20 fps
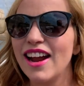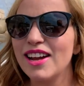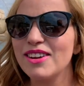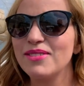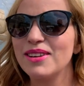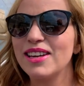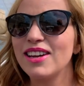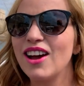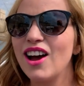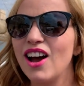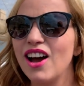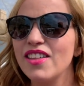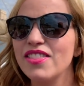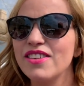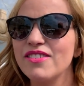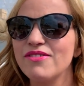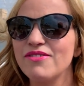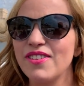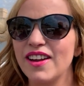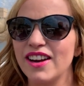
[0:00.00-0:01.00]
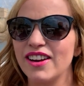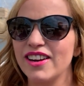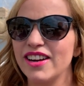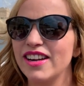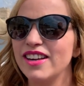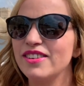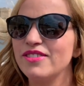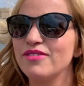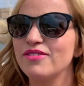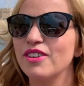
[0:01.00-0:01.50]
right, we caught the
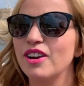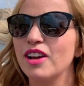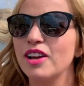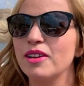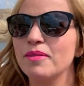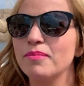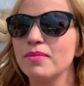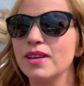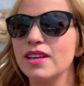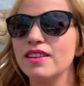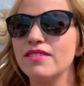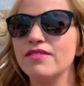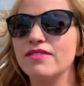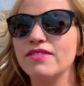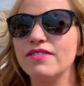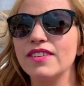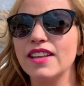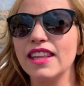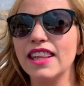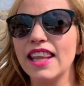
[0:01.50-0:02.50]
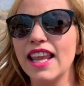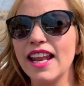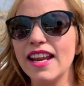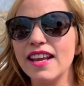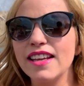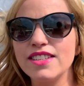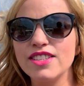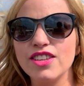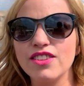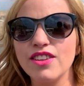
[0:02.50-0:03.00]
ferry from
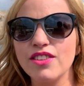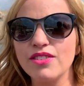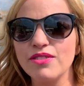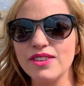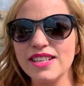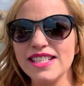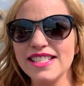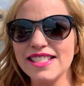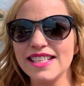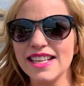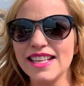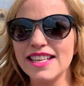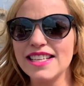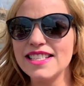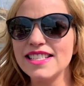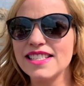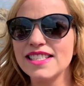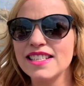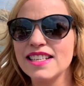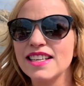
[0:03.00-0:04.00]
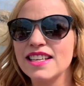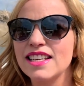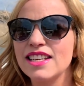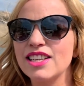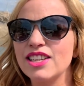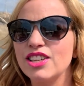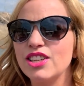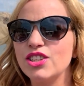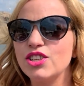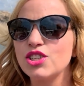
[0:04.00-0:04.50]
Valletta to the Three Cities.
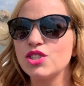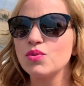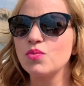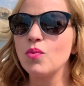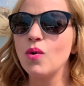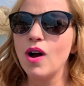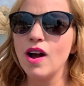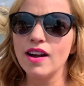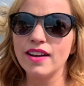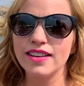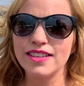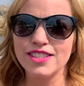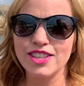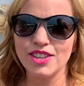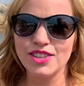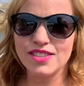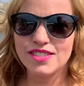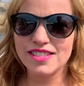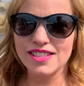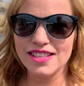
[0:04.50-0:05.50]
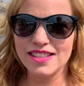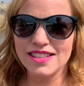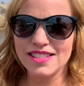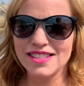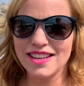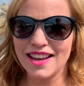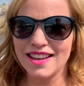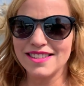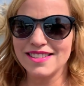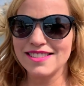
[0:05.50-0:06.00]
You just walk until you see the
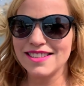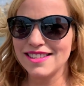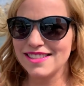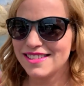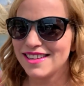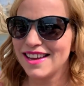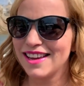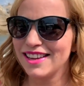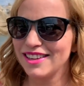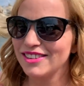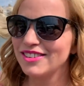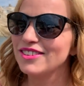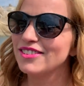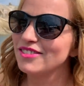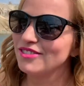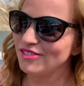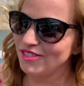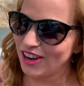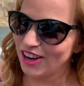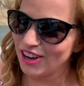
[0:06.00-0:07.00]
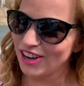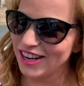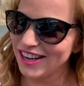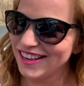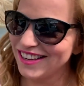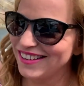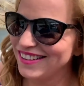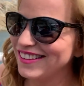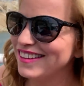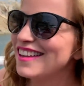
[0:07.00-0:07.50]
signs that say
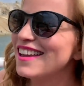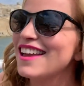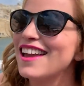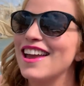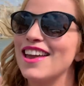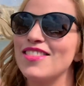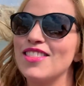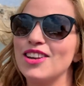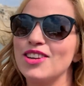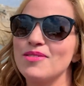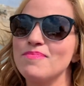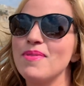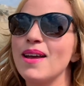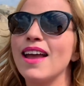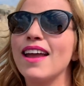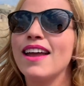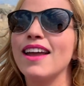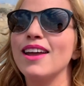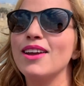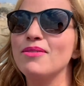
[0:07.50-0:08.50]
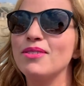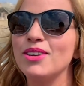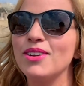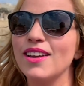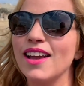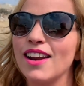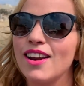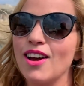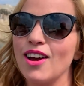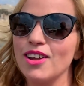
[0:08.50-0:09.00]
ferry, and then you pay when
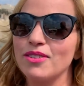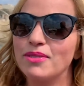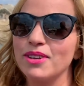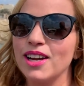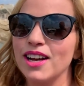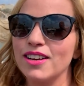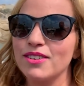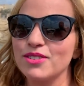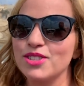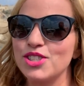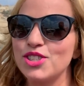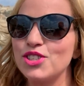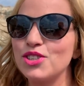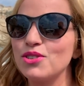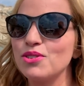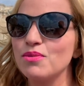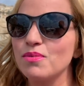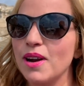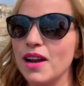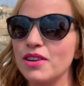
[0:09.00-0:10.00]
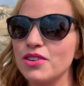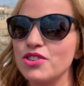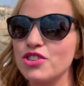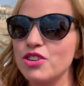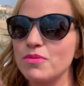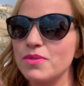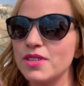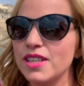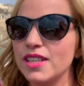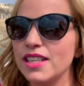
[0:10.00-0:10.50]
you get on. We got 2 round
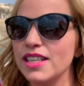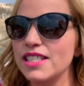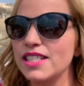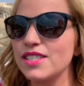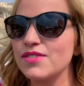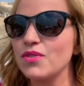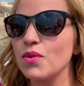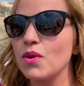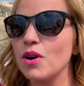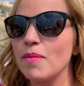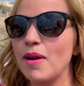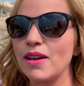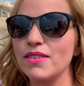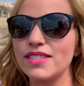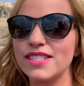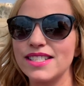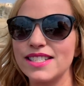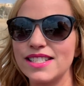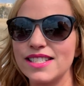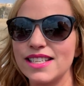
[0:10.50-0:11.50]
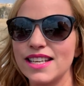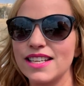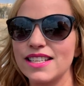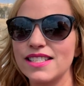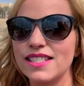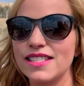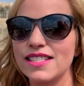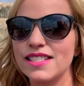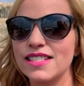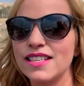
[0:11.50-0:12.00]
trip tickets for about
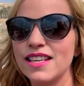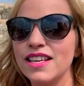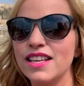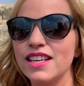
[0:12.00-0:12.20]
6